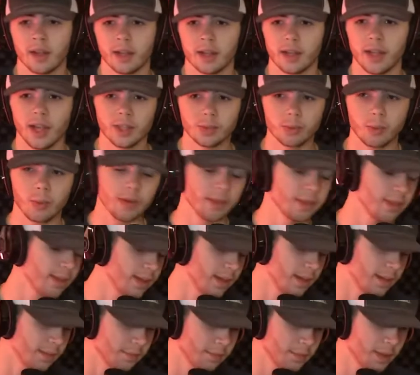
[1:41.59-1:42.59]
That's one
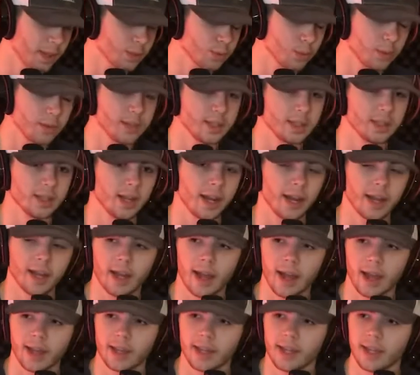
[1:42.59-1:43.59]
thing that
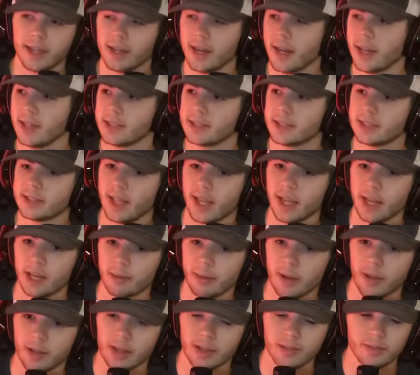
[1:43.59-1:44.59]
I cannot stand
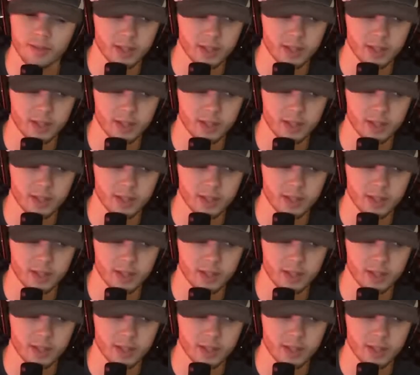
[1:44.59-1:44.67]
about living